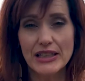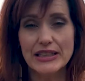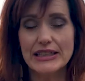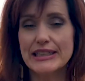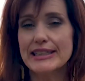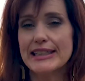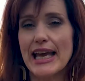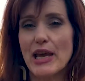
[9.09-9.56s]

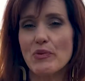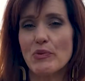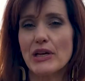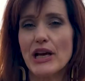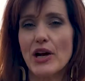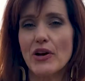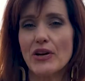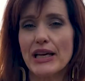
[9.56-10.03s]
Today
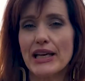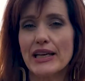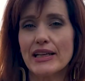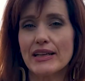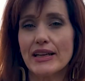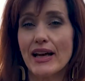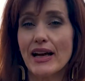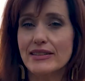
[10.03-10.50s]
we are
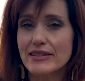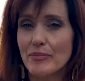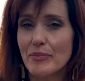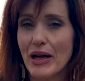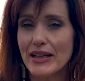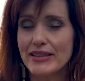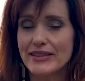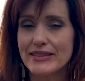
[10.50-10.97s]
in Gaza
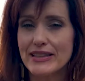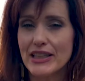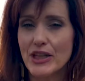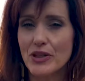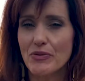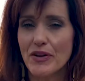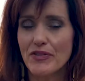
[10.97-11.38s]
Palestinian